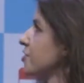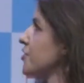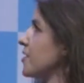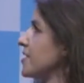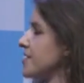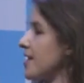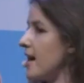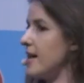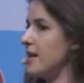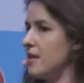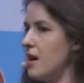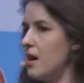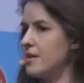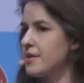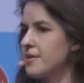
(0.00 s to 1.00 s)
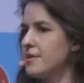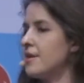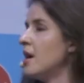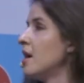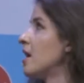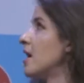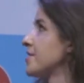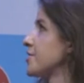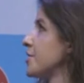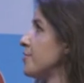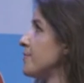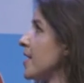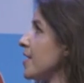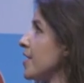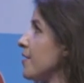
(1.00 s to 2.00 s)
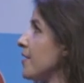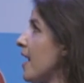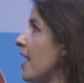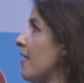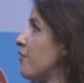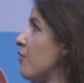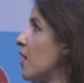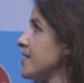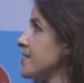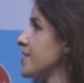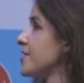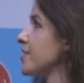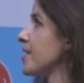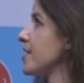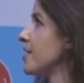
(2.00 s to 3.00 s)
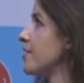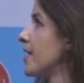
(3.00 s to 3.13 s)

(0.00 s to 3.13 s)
short dialogue, assume that you have one student